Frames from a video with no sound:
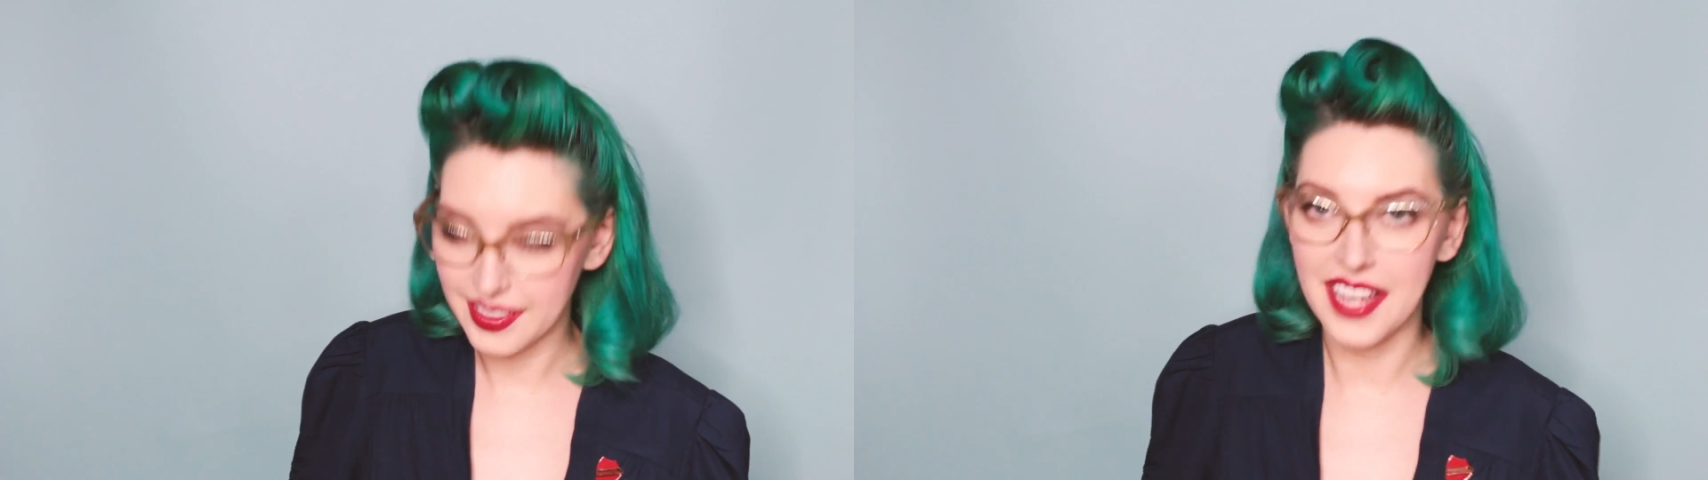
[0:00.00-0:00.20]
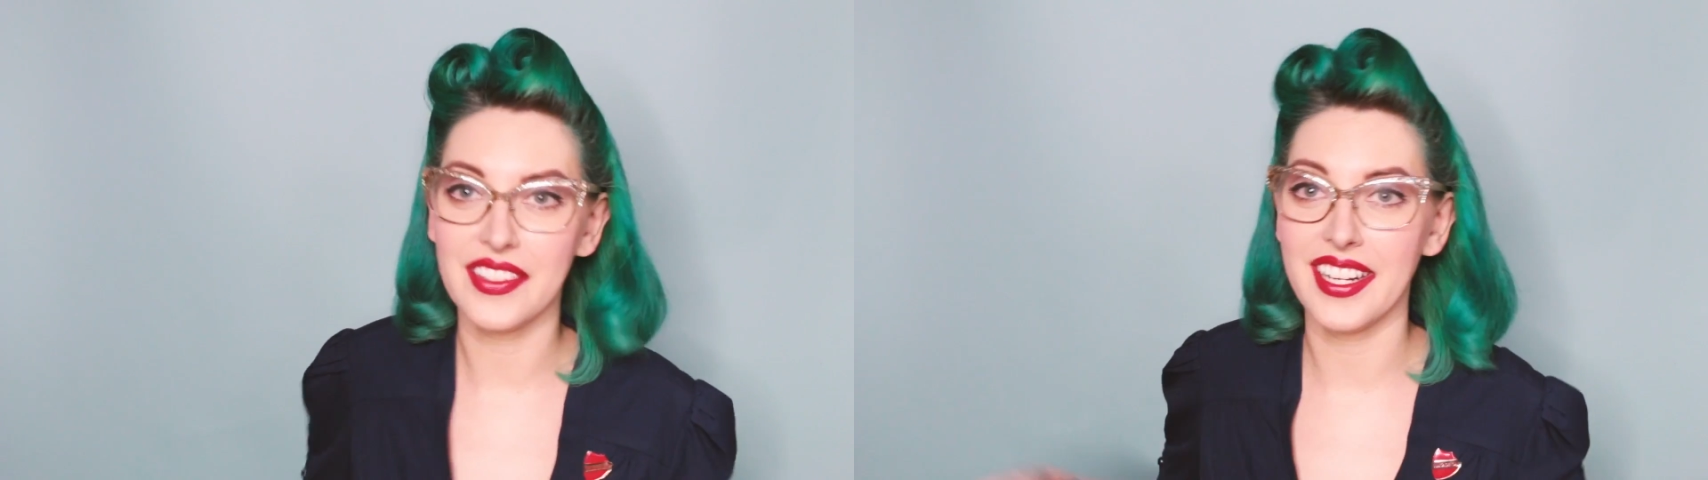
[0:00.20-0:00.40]

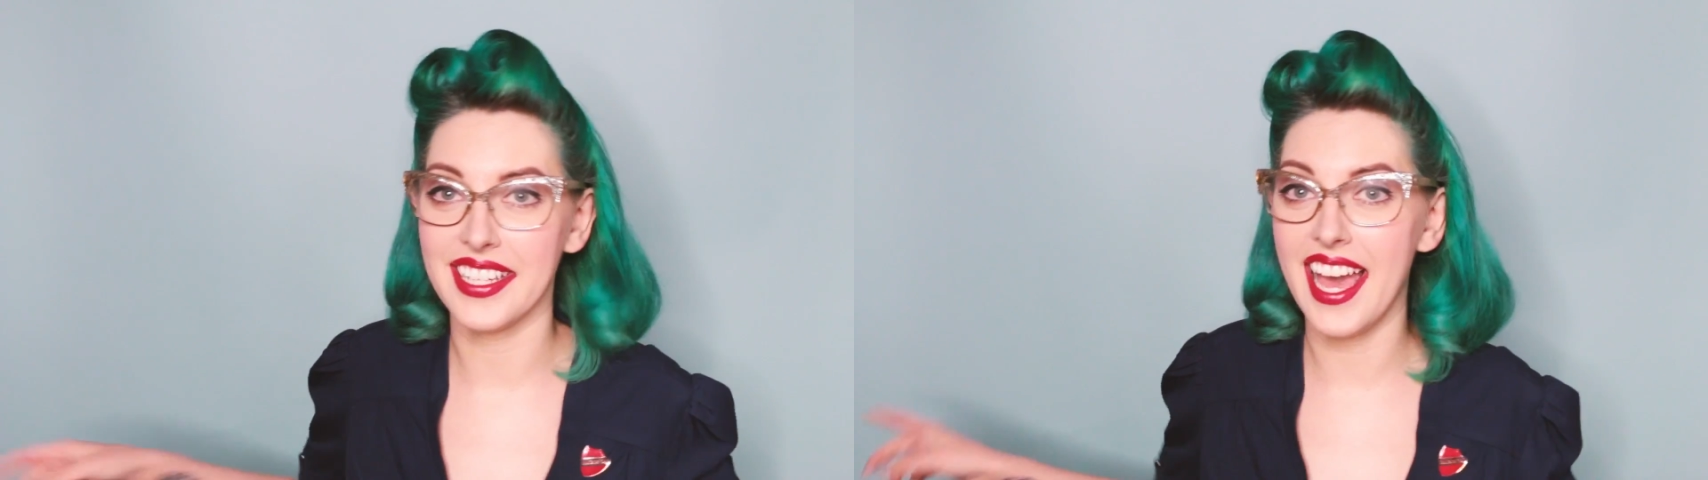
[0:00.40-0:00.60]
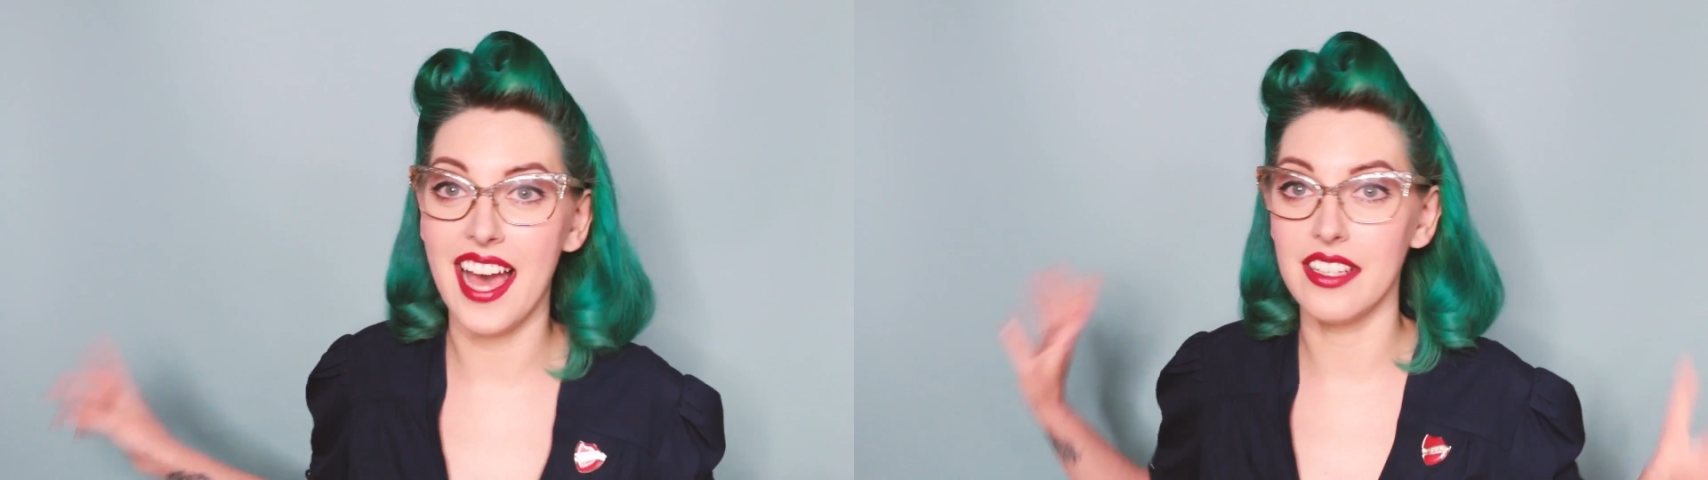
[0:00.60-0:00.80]
I've got a
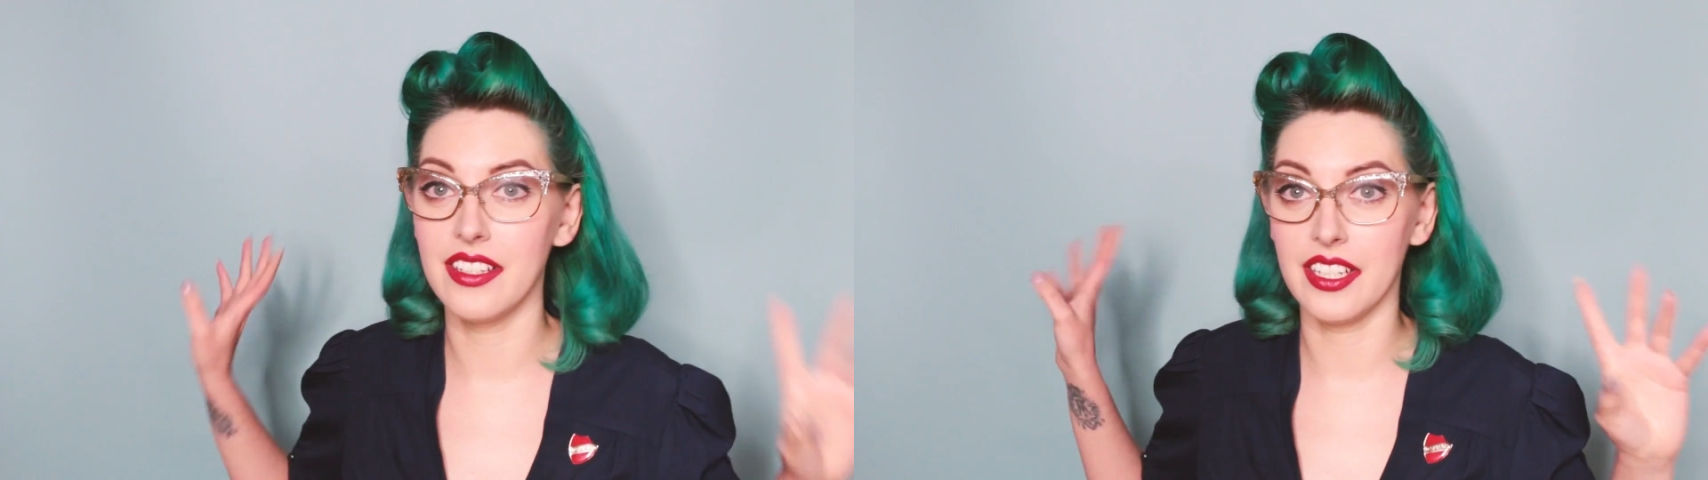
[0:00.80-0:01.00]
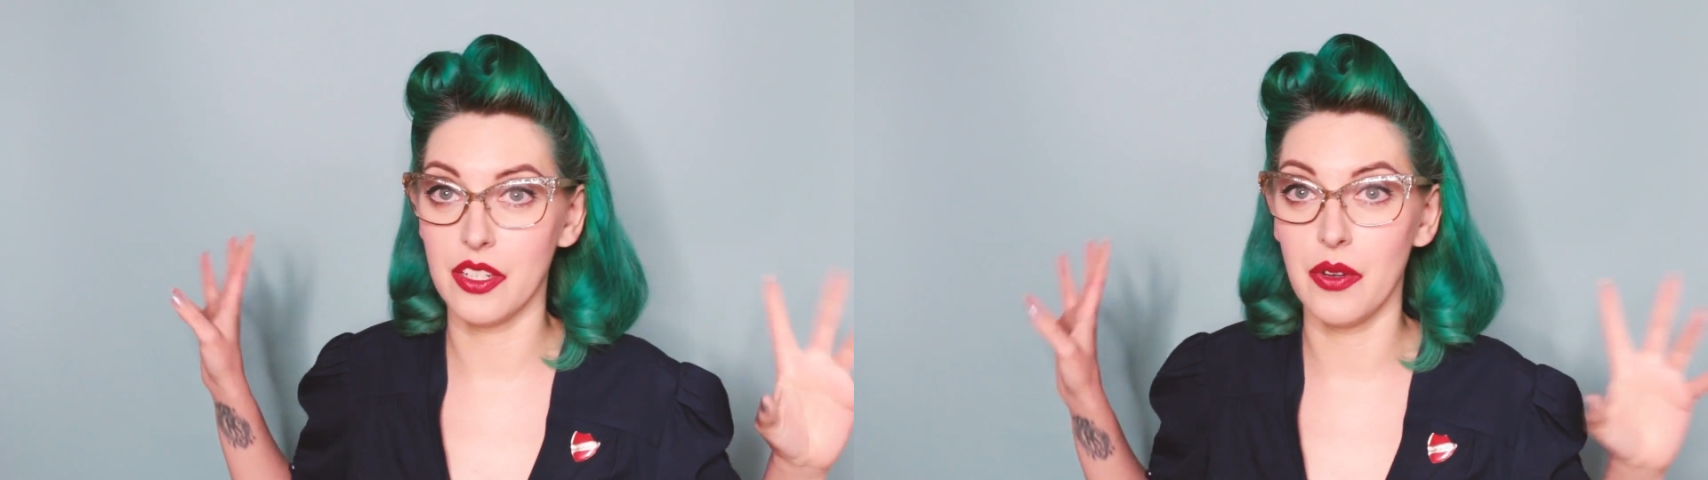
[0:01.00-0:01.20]
cat
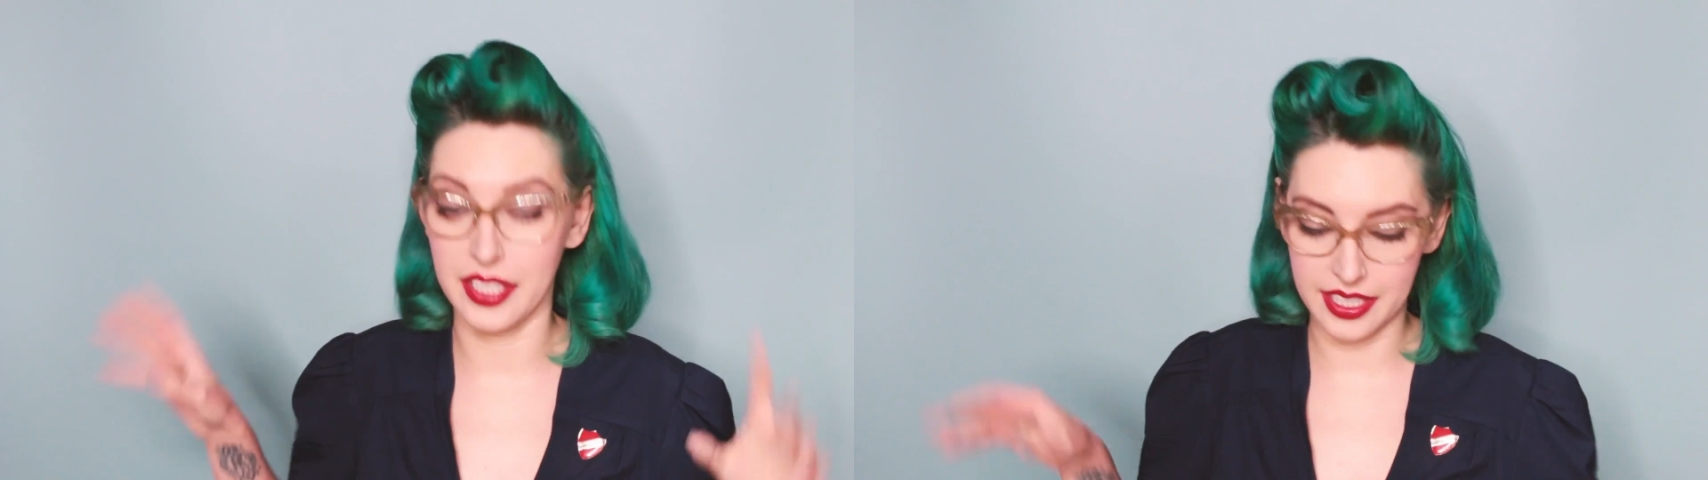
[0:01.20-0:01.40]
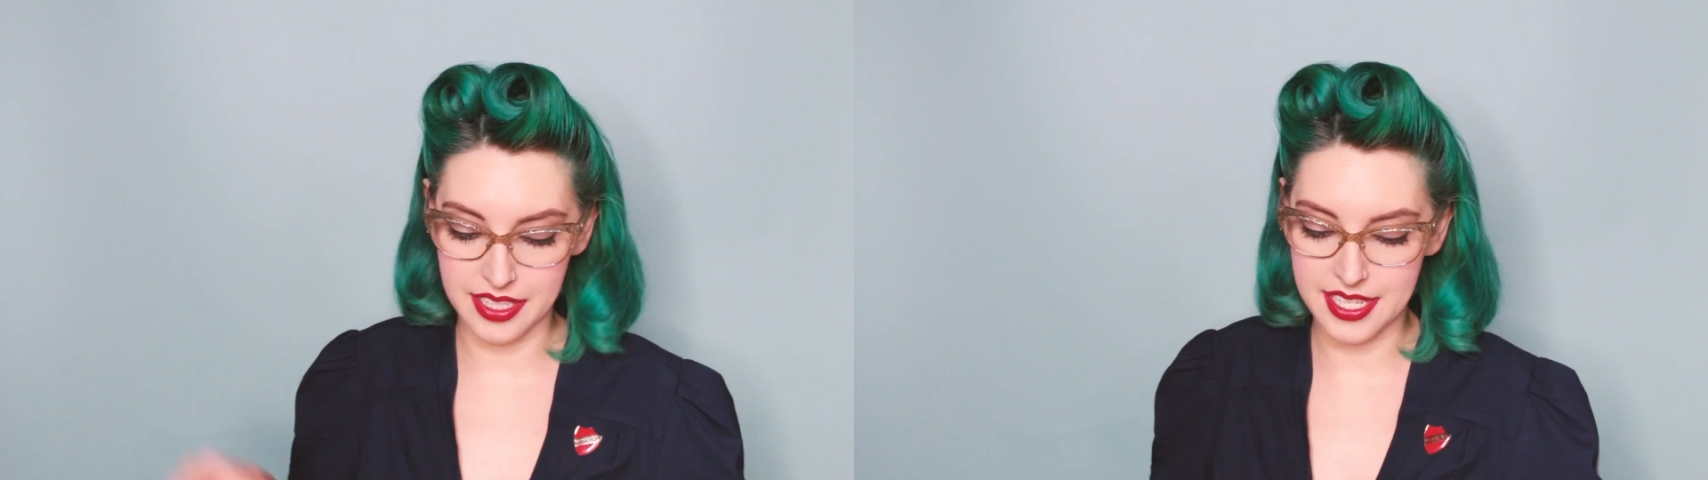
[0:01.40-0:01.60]
like
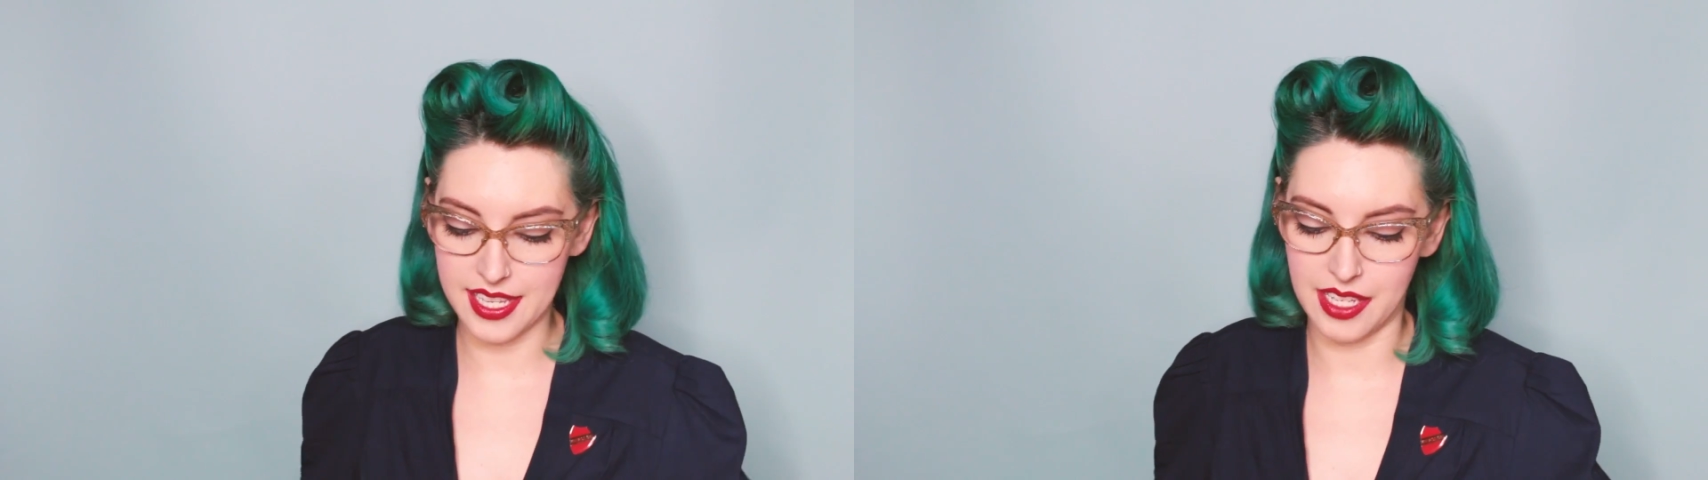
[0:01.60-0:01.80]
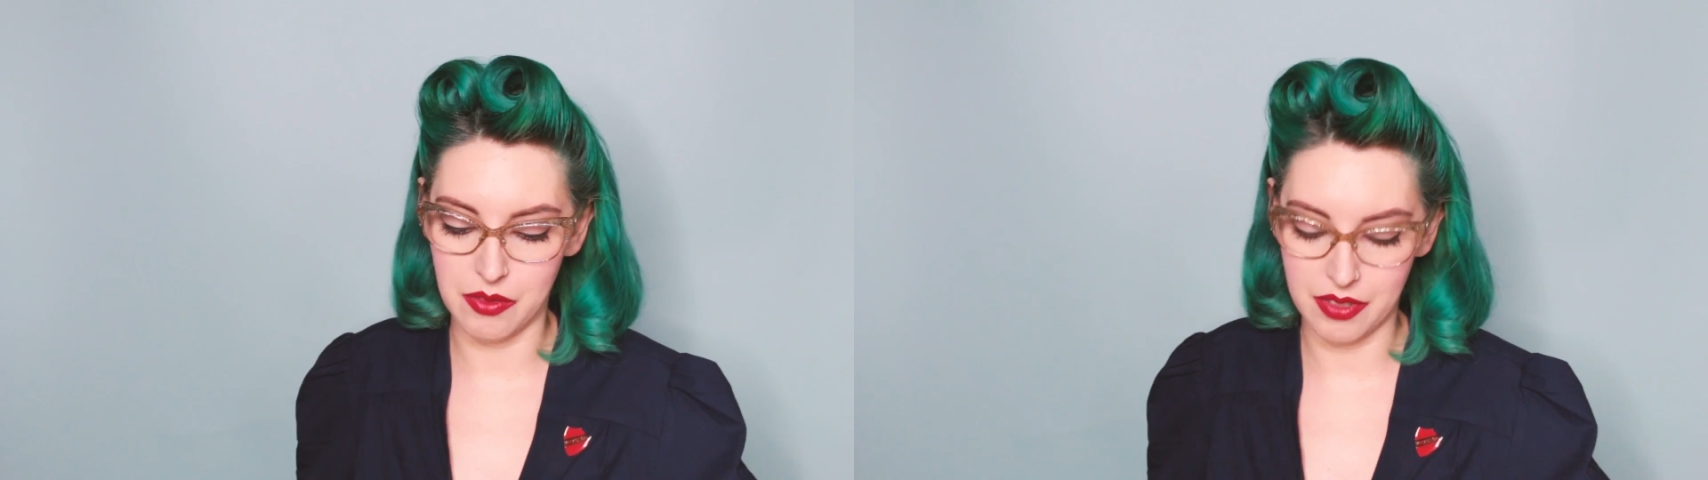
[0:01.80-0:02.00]
going insane